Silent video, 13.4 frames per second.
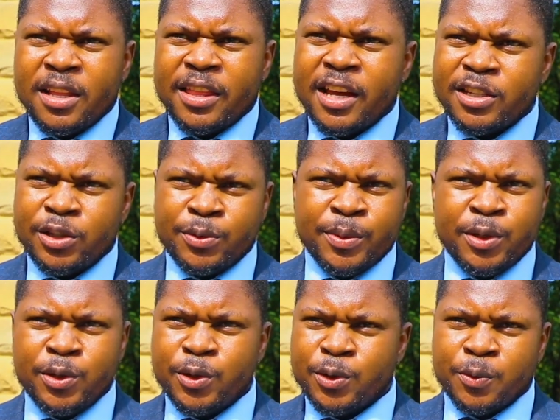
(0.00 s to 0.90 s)
that is
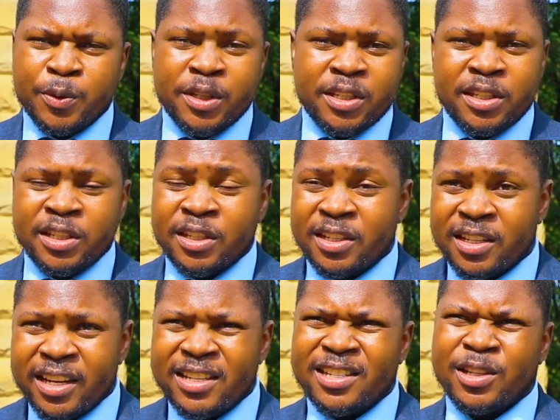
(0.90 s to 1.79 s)
being used, which is
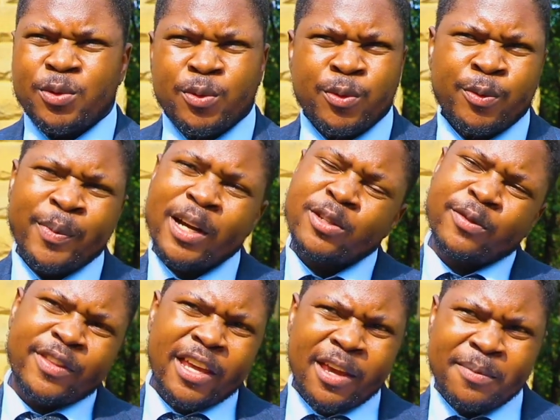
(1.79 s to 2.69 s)
related to much
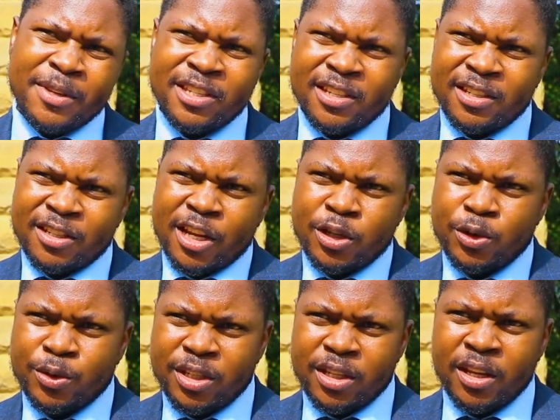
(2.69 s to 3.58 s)
of the emissions that
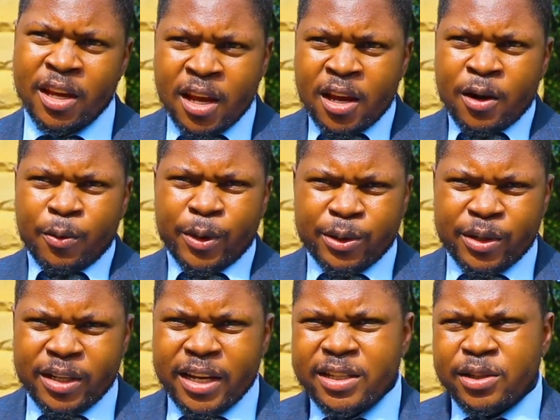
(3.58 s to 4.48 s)
you see when you're
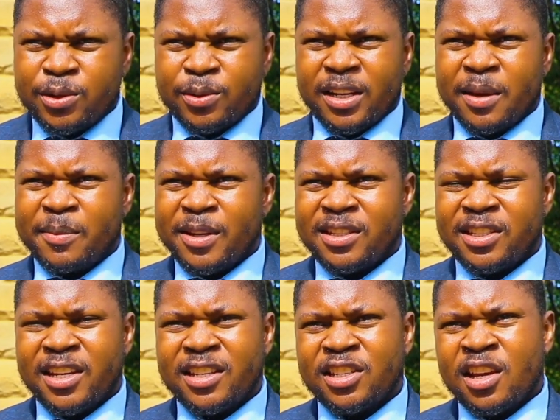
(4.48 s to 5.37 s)
relating to climate
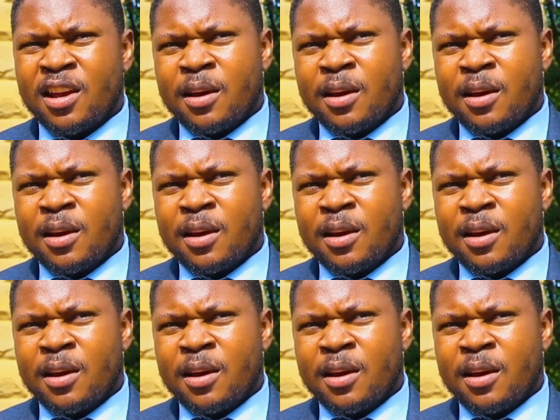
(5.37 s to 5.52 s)
change.